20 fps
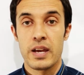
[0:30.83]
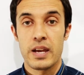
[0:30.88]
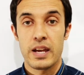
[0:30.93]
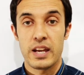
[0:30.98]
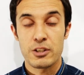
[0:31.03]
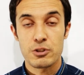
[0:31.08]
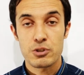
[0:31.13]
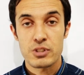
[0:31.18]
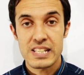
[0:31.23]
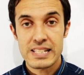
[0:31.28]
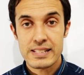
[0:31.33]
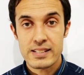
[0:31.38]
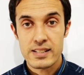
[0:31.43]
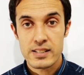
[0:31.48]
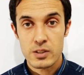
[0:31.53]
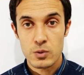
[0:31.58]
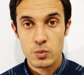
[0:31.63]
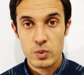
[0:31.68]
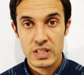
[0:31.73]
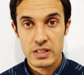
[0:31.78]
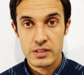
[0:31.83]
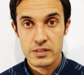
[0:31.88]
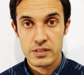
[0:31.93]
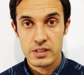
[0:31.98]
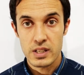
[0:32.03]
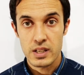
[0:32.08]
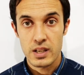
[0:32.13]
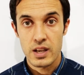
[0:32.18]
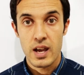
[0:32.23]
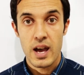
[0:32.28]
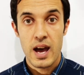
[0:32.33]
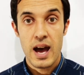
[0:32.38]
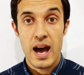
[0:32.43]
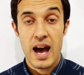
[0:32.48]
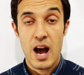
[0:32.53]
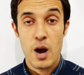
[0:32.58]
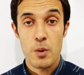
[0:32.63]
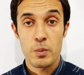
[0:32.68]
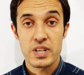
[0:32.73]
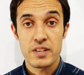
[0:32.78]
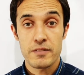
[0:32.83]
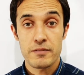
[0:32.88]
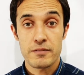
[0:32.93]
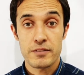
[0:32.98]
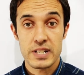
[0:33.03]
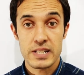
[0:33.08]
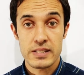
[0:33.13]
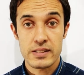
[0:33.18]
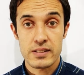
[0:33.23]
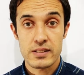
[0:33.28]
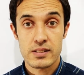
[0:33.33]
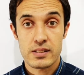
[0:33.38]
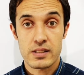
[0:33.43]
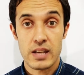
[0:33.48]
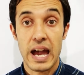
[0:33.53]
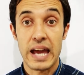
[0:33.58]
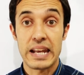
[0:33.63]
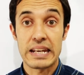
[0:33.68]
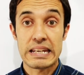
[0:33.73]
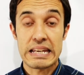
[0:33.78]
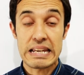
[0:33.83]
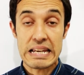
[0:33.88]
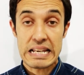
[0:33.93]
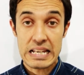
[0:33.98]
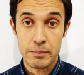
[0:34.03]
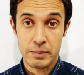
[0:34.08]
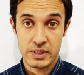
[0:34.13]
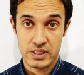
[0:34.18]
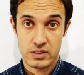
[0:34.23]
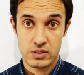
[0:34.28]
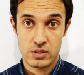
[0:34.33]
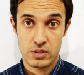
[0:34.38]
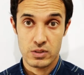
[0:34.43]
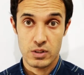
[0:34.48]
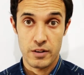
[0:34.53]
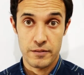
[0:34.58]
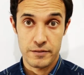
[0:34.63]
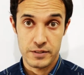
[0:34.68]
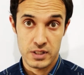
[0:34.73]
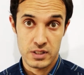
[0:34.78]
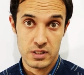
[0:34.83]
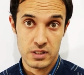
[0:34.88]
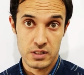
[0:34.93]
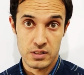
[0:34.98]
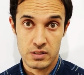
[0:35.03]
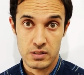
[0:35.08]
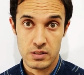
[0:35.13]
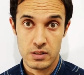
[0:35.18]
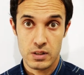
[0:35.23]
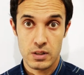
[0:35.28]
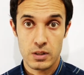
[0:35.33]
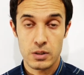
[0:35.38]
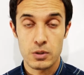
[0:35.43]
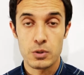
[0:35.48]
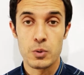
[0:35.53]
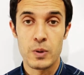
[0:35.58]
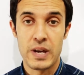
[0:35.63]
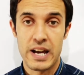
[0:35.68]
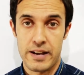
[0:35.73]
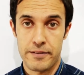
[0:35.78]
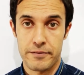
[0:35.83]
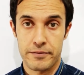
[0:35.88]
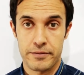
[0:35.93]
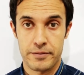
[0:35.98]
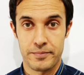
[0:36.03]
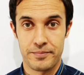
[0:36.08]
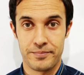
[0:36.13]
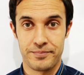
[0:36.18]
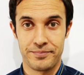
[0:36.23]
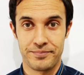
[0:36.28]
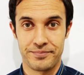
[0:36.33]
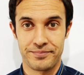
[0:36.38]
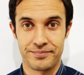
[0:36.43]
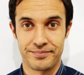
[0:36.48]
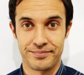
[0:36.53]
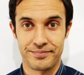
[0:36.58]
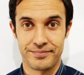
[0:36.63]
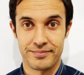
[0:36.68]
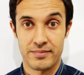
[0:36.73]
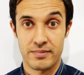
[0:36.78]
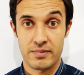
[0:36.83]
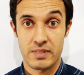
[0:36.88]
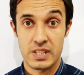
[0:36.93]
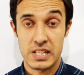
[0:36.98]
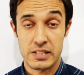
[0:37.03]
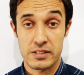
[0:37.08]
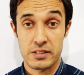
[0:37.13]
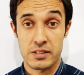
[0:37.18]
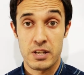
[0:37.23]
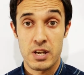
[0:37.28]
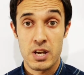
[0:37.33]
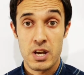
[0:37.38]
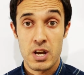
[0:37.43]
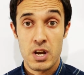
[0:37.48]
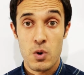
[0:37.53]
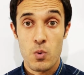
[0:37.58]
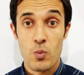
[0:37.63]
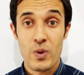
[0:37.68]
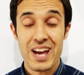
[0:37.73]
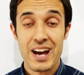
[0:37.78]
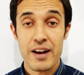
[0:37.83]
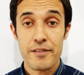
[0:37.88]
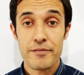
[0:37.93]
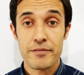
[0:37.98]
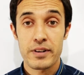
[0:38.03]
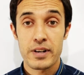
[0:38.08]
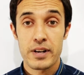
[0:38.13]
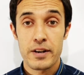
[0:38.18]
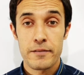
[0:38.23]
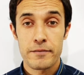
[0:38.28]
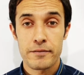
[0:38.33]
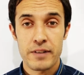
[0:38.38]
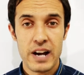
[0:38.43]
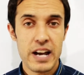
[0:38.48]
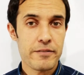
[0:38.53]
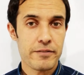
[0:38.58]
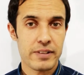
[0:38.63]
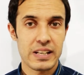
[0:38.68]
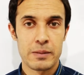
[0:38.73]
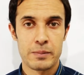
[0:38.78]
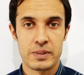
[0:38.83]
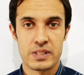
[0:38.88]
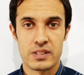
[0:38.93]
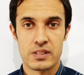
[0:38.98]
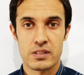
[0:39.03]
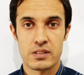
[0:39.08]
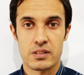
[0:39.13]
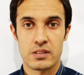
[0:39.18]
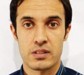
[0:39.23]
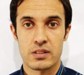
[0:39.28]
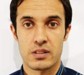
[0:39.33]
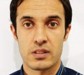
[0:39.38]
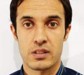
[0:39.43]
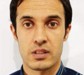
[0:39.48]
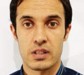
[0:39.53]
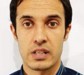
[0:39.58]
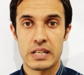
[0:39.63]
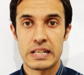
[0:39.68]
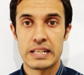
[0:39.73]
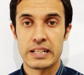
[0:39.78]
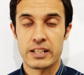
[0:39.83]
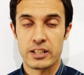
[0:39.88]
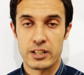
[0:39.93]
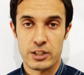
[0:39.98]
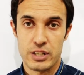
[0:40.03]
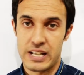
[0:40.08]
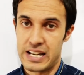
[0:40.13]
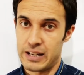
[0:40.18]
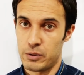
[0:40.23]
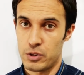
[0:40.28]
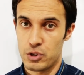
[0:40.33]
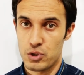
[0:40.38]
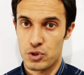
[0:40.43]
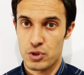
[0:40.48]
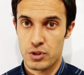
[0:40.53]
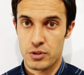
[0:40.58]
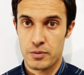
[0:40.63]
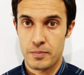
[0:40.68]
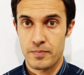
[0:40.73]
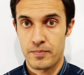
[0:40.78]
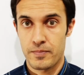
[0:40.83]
In today's lesson, we'll see how many phrases and elements of sentence do we have. Yes, we have 5 elements in English language: